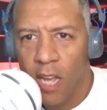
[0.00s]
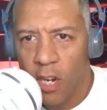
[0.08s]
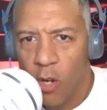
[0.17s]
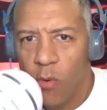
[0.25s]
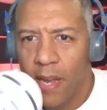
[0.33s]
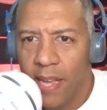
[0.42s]

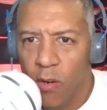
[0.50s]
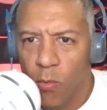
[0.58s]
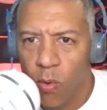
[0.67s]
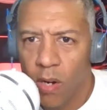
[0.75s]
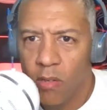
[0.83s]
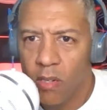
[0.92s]
Hello and
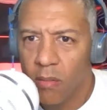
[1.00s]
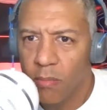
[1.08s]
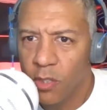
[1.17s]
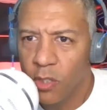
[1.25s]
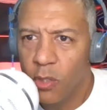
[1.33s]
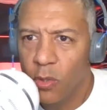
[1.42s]
welcome
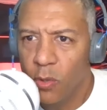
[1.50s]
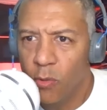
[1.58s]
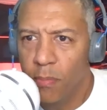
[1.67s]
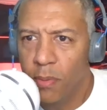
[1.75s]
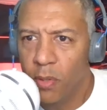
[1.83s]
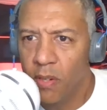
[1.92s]
to
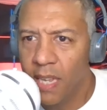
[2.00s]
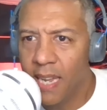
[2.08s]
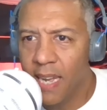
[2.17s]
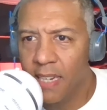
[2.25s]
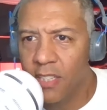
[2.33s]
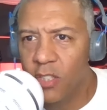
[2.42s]
Brutally
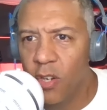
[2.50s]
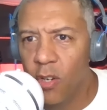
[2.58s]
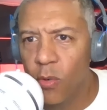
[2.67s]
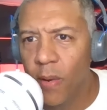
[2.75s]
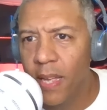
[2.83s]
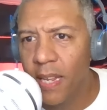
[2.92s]
Honest
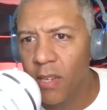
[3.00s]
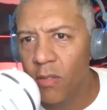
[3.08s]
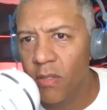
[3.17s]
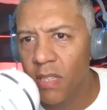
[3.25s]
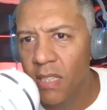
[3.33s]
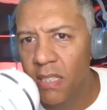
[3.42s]
Talk Radio.
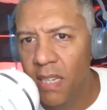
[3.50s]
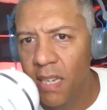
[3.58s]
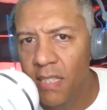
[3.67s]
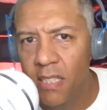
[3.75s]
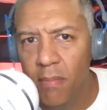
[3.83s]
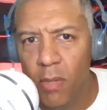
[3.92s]
This
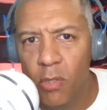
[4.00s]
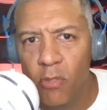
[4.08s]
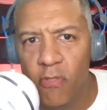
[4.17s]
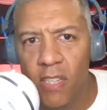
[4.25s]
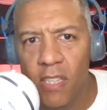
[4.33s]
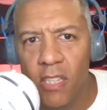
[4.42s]
is the
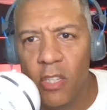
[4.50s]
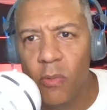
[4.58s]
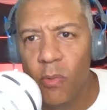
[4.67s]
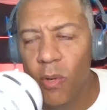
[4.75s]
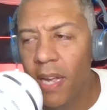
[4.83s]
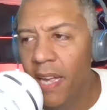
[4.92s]
most fun that you
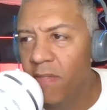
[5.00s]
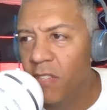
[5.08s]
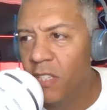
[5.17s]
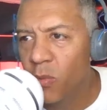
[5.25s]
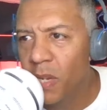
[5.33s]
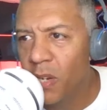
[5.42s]
will have
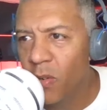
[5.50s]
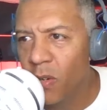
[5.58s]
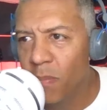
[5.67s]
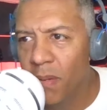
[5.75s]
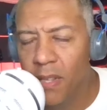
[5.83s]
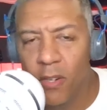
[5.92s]
this week on a
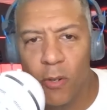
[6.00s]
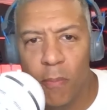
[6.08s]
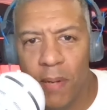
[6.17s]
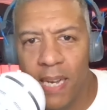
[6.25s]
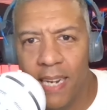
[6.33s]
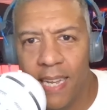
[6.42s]
political
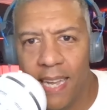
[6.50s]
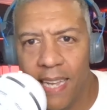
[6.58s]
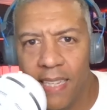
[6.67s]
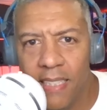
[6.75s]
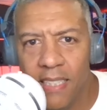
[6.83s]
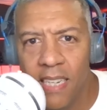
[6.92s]

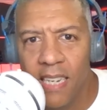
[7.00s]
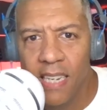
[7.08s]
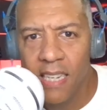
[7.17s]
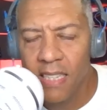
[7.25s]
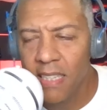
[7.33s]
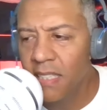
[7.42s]
podcast.
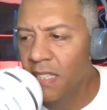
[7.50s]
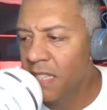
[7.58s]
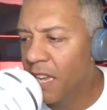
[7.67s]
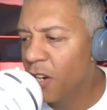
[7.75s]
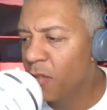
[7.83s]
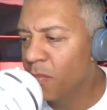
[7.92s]
This is
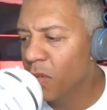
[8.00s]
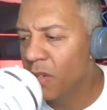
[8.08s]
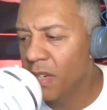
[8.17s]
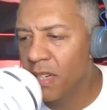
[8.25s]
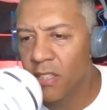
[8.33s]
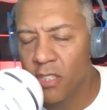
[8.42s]
Elmo
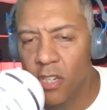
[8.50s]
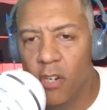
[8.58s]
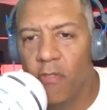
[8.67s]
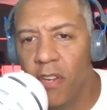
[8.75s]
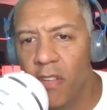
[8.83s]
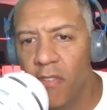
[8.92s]
the
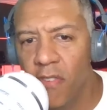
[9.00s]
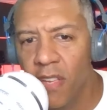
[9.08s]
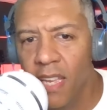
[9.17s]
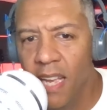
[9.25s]
Conservative,